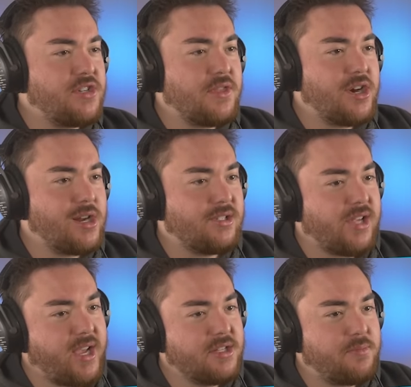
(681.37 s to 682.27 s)
in 30
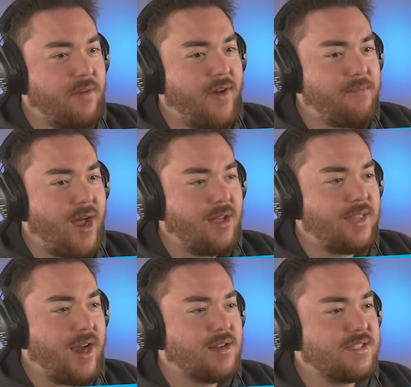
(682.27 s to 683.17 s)
seconds, but if I'm not
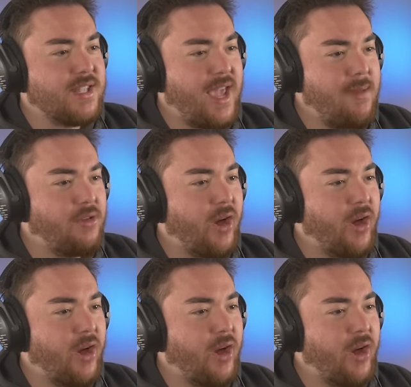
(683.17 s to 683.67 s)
there, does the game